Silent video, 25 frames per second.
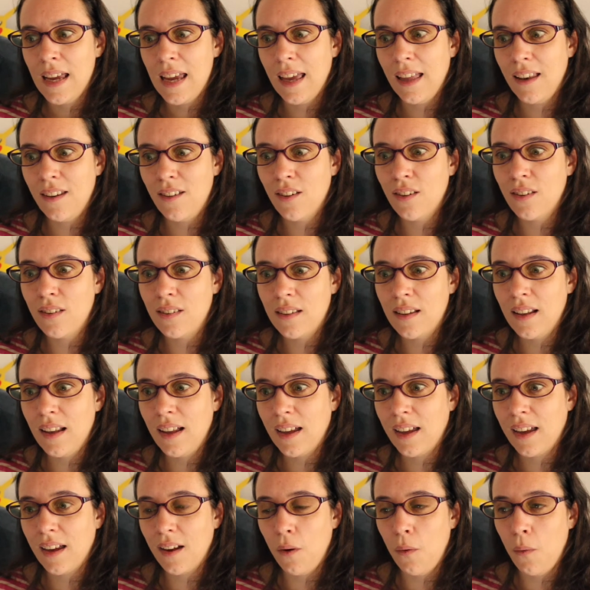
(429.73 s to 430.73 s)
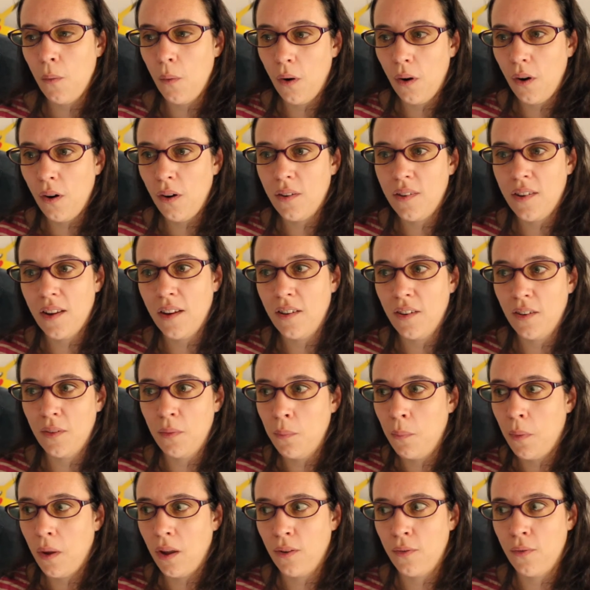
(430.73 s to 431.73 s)
it's just like words that
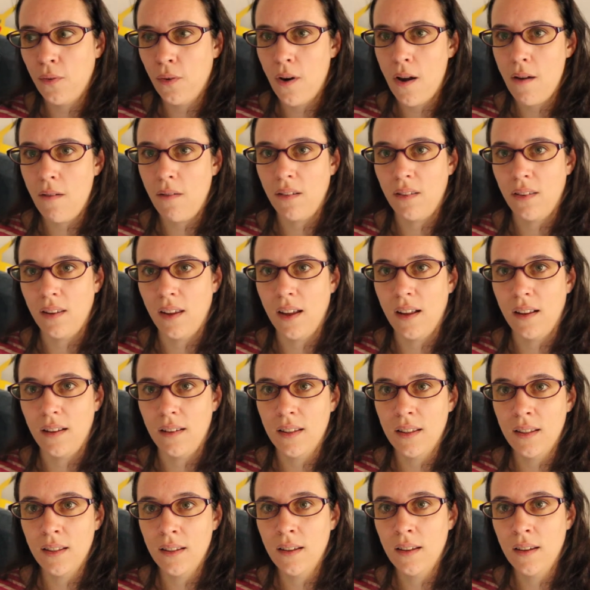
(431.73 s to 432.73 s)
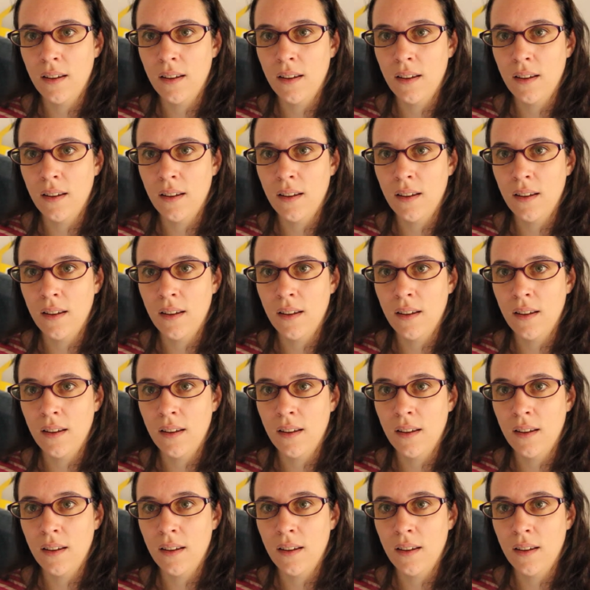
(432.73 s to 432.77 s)
just pass for everything else.